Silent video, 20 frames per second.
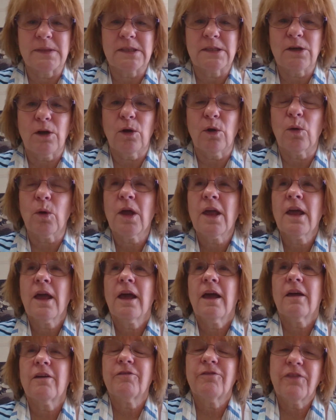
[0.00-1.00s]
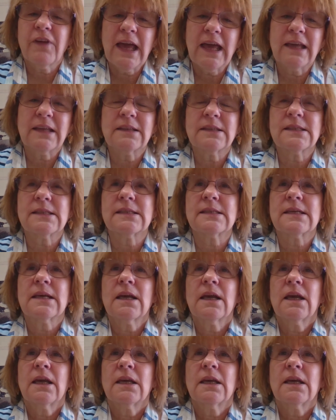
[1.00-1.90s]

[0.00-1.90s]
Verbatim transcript: So, events,